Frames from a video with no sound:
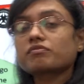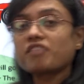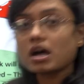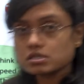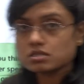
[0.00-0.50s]

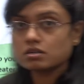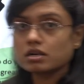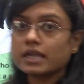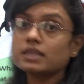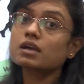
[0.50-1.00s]

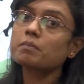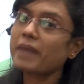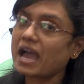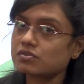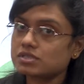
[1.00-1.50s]
faster in
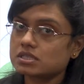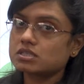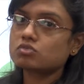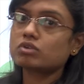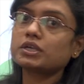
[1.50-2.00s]
comparison
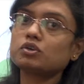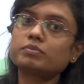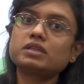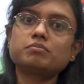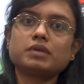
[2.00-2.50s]
to a
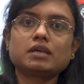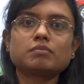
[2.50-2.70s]
human being,